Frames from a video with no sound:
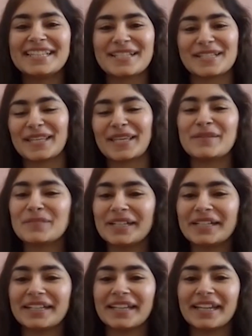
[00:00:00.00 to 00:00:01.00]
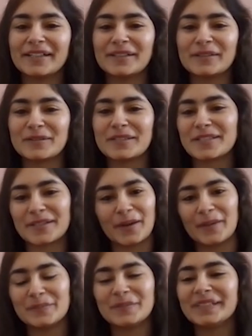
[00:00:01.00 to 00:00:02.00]
Just keep learning, don't
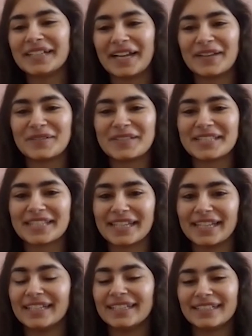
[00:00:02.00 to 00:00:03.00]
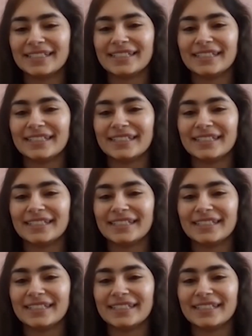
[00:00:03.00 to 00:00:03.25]
stop, I would say.